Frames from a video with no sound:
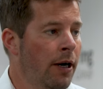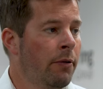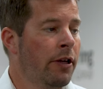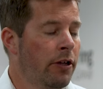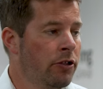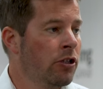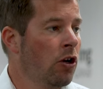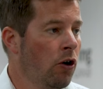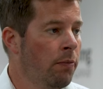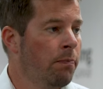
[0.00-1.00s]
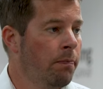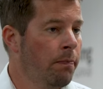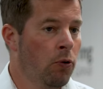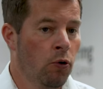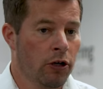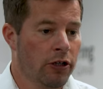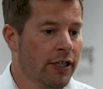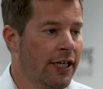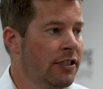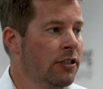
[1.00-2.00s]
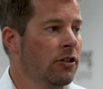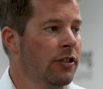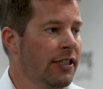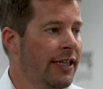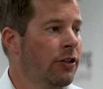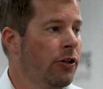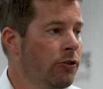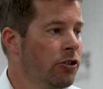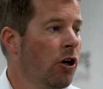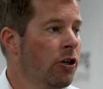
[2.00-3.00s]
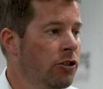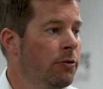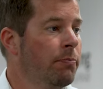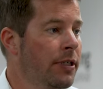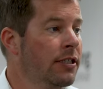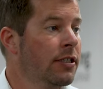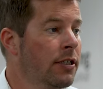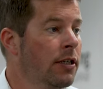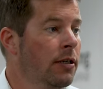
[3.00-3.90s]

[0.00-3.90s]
where there's a lot of organisations, like you said, that those size companies,